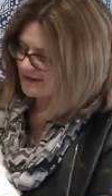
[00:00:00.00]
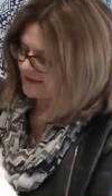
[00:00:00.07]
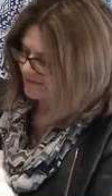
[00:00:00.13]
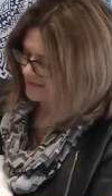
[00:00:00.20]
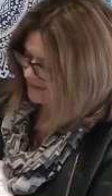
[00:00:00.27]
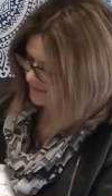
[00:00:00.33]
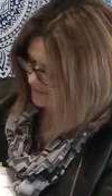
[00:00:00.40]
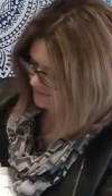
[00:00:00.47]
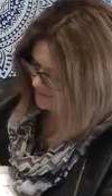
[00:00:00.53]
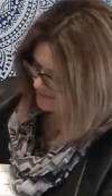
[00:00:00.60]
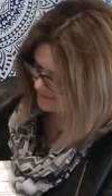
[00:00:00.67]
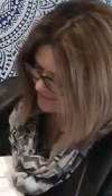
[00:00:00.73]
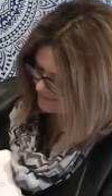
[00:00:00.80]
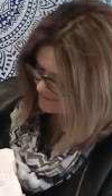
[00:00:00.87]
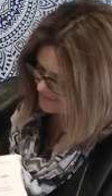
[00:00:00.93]
And then
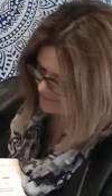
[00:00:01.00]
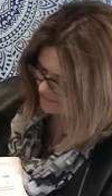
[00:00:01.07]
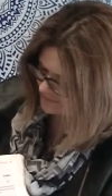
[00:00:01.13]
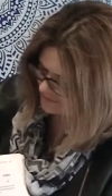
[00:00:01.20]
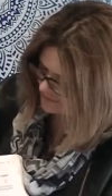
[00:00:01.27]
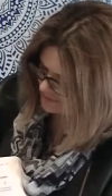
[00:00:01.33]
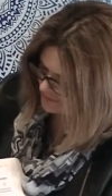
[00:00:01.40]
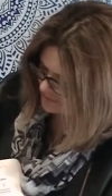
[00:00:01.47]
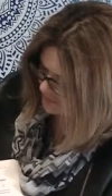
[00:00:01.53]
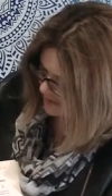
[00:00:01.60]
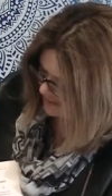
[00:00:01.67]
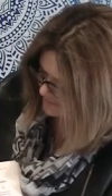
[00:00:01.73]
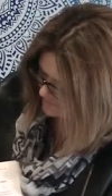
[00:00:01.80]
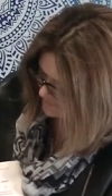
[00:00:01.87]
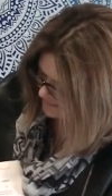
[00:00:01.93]
this
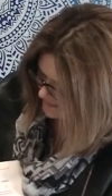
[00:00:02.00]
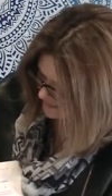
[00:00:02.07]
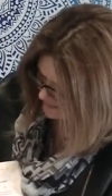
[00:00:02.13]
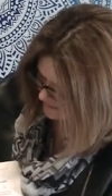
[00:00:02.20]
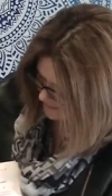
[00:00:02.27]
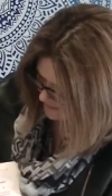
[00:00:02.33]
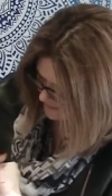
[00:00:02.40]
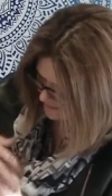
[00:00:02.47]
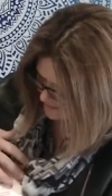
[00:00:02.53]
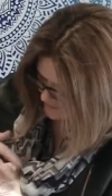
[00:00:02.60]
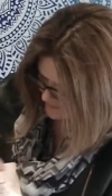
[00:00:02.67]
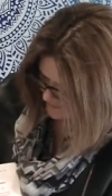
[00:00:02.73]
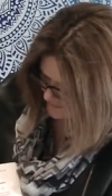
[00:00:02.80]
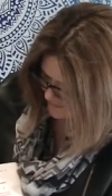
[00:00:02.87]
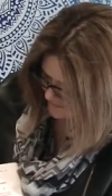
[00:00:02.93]
graph right here
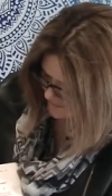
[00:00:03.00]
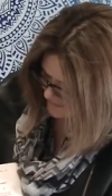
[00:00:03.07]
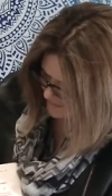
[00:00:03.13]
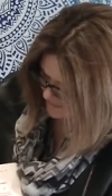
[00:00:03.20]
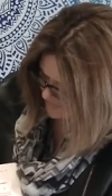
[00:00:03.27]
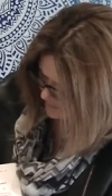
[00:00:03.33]
is is